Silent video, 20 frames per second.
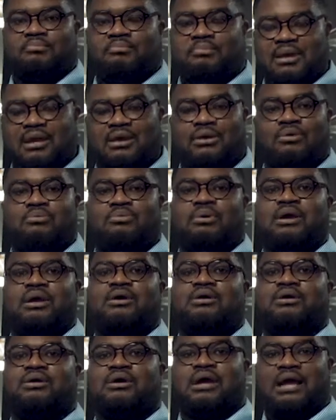Being
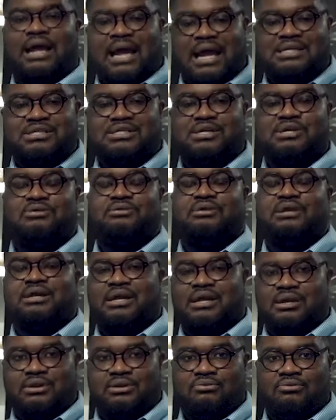aware,
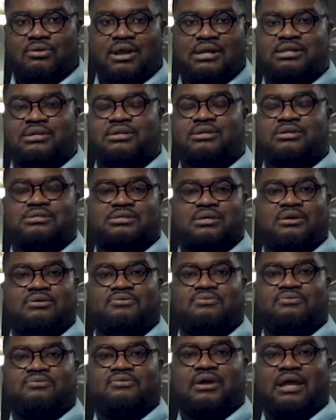executing, and directing
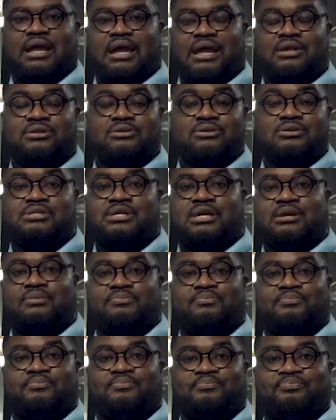yourself and your
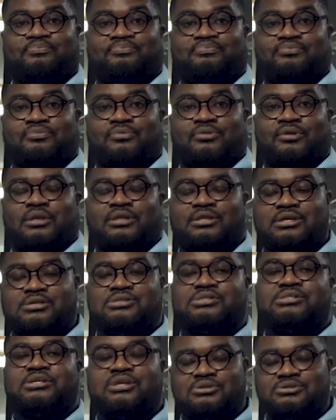team.
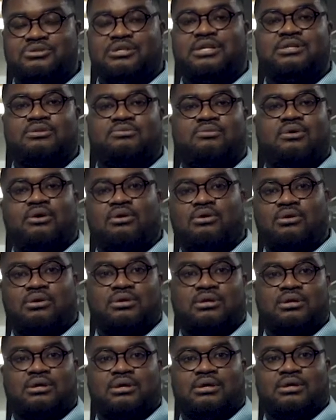These are skills you need to work
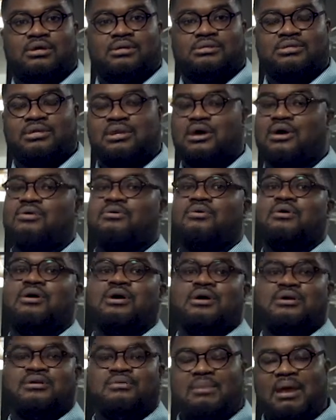on. So, no,
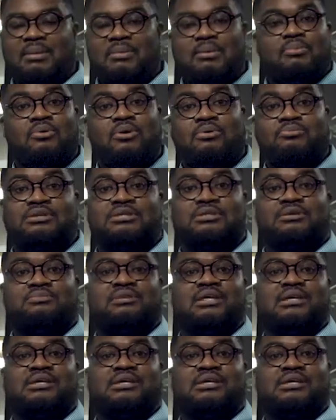you may be born with some